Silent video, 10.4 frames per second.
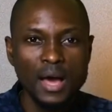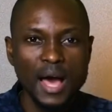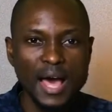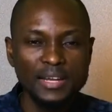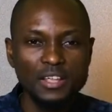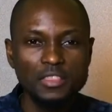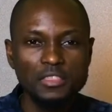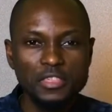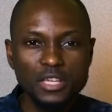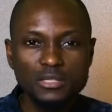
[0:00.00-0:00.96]
and in
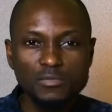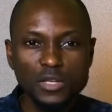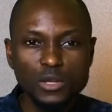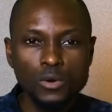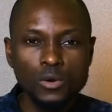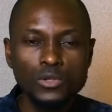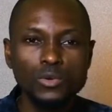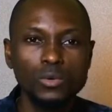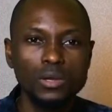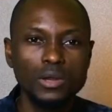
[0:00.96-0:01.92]
this video
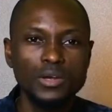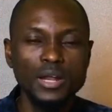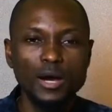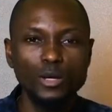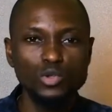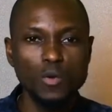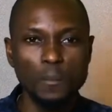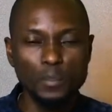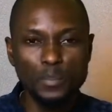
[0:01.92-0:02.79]
you'll learn how to